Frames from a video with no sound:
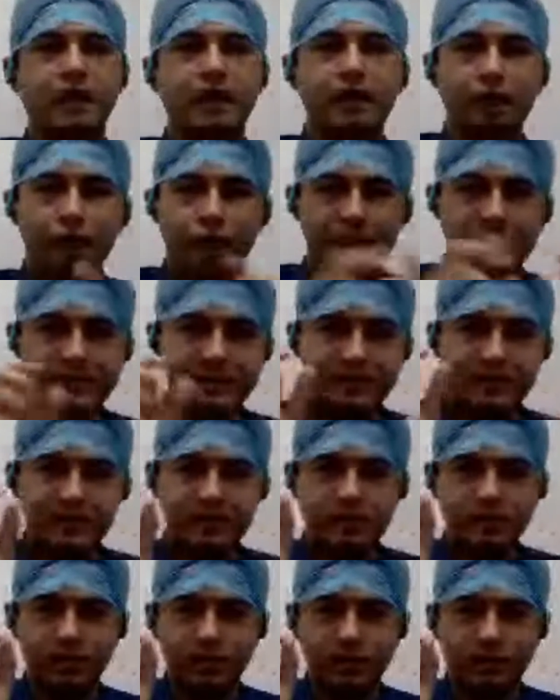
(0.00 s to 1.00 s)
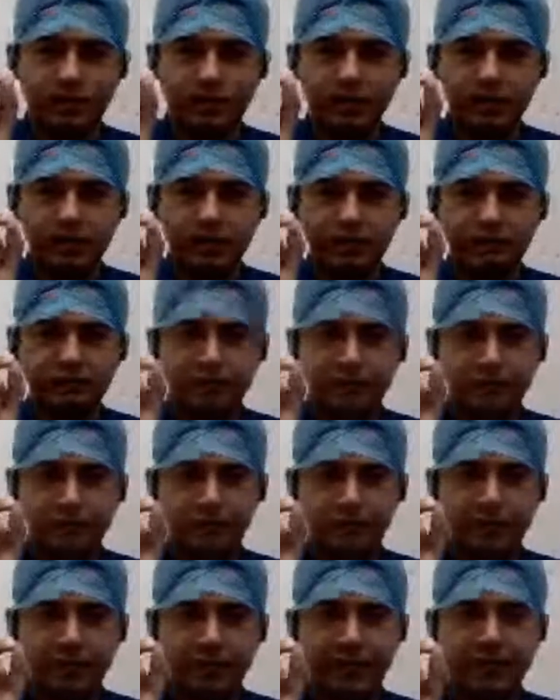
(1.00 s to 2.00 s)
Once the durability
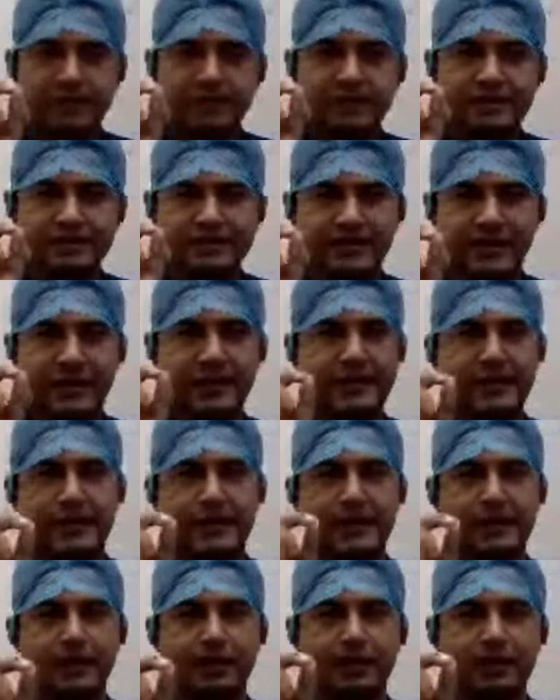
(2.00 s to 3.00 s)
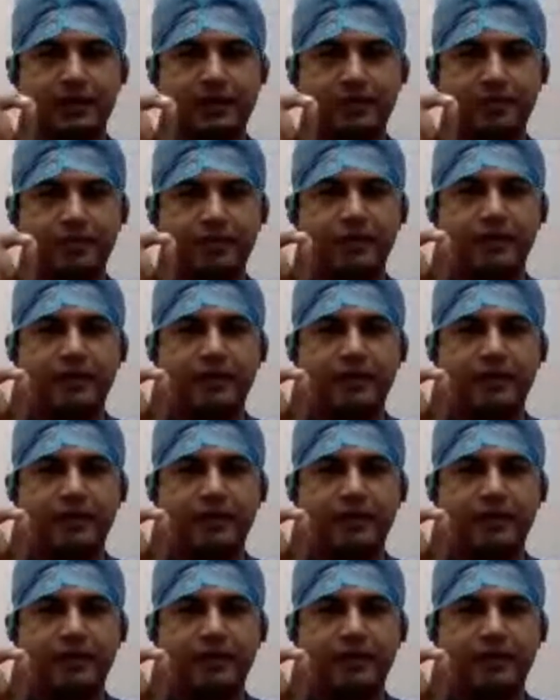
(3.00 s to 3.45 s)
part is taken care of,